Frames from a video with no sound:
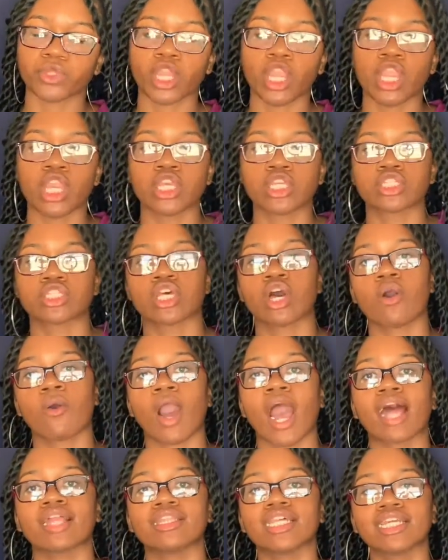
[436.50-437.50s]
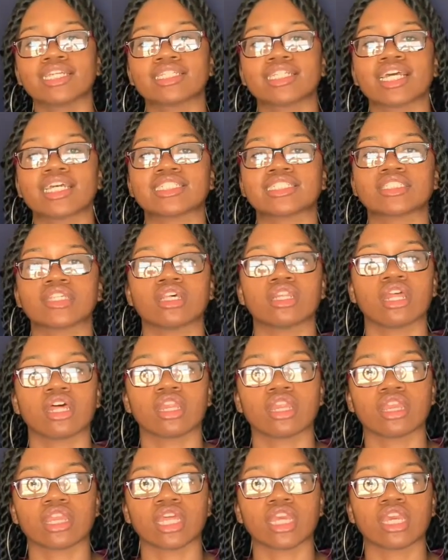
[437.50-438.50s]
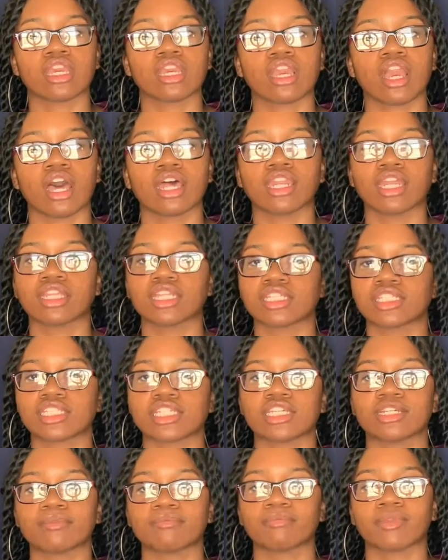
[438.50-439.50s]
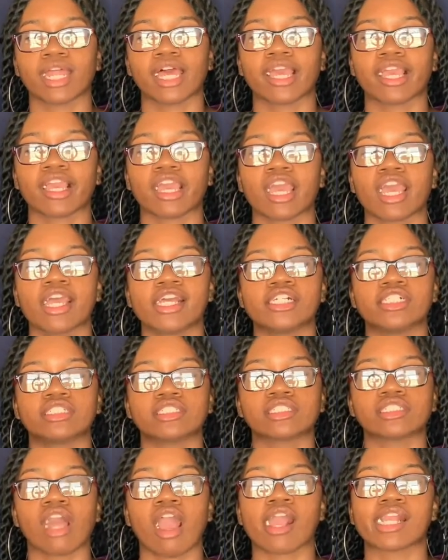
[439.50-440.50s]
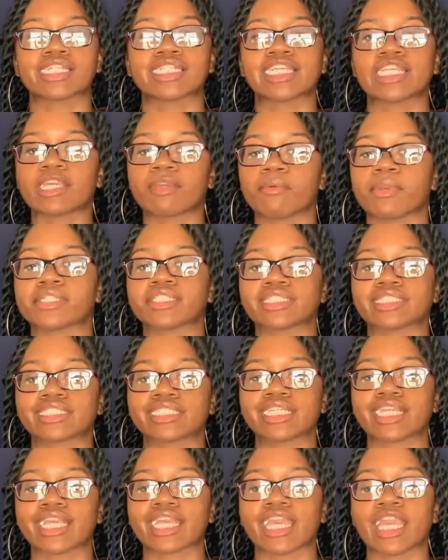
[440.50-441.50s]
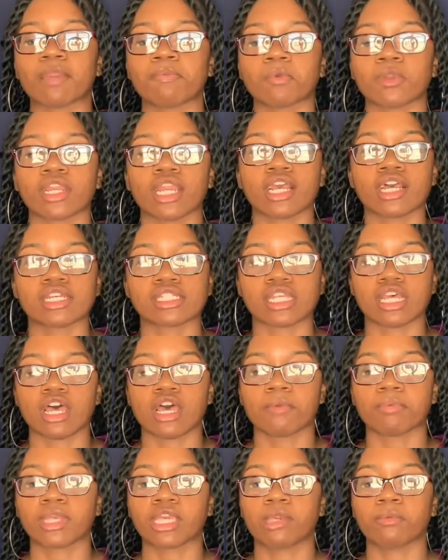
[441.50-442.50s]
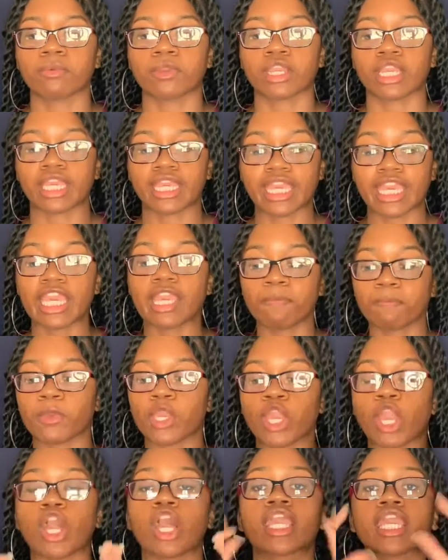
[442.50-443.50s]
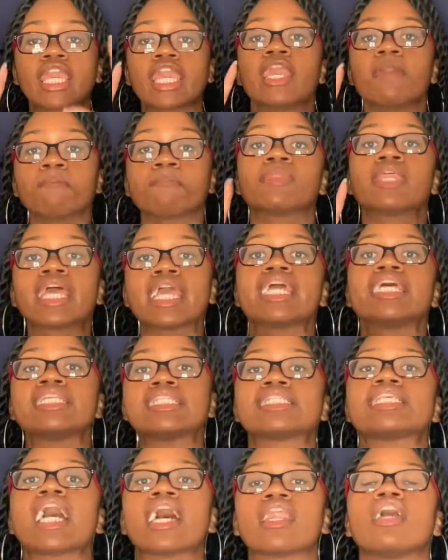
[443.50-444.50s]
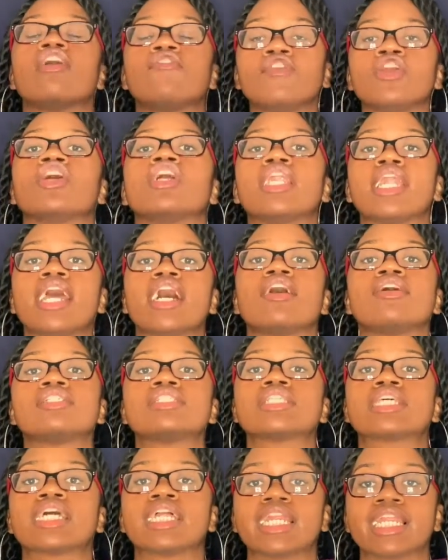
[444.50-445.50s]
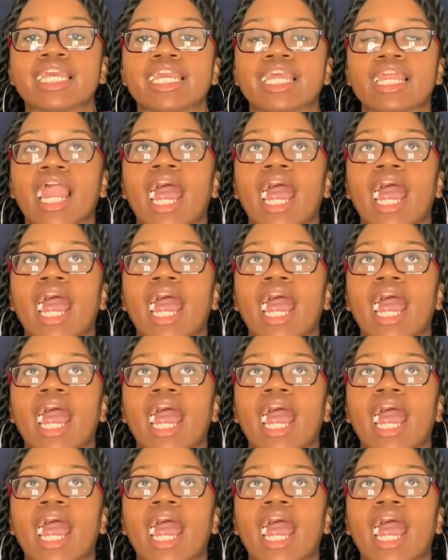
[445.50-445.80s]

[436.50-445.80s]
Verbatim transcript: So I think that's another thing, another tip. Like keep keep your nails up, keep your keep keep the inside of your nails clean.